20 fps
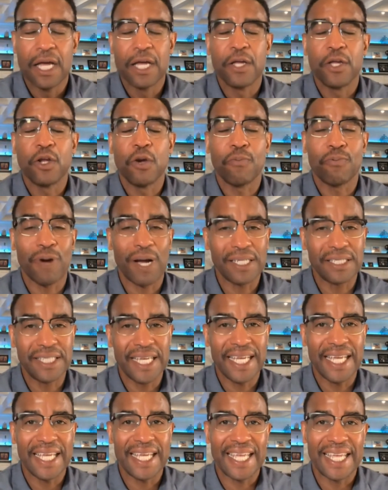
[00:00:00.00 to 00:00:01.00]
Your
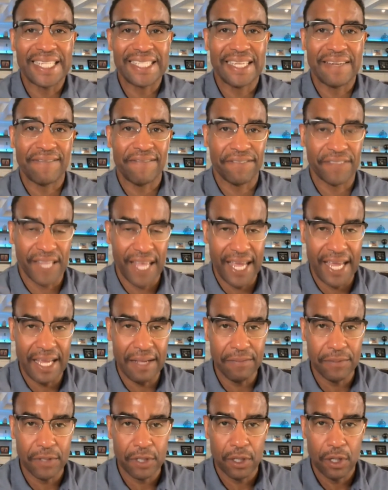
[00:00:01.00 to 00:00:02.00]
prostate gets
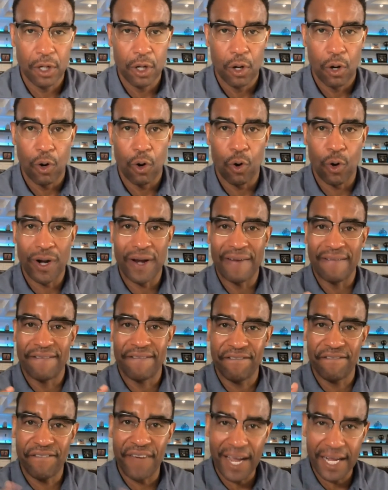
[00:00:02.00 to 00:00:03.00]
inflamed or
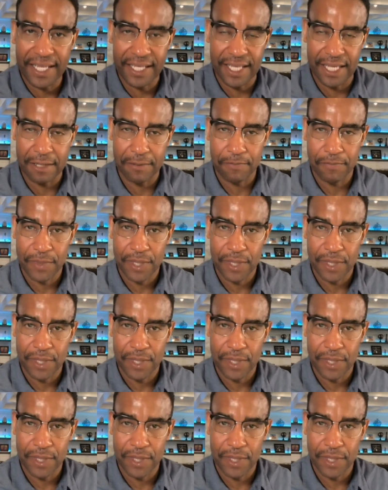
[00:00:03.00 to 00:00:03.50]
infected,